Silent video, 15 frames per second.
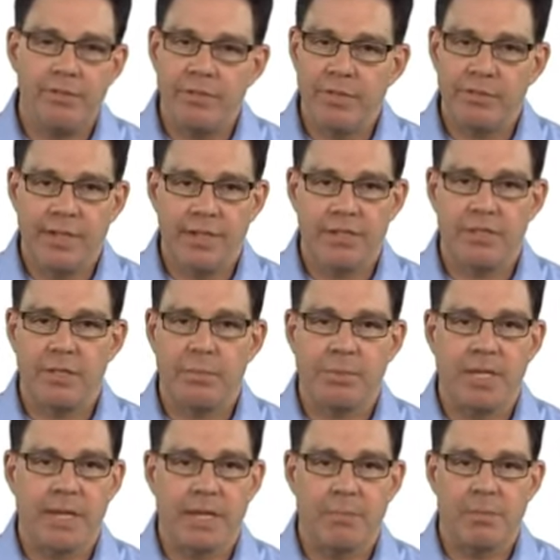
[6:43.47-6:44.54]
every phase of the
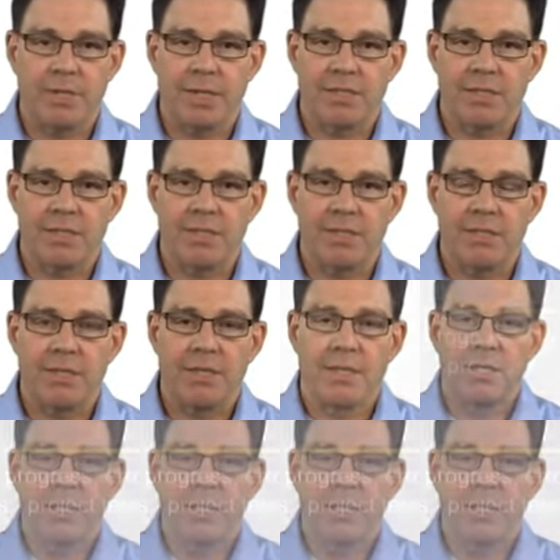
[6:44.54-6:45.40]
planning process.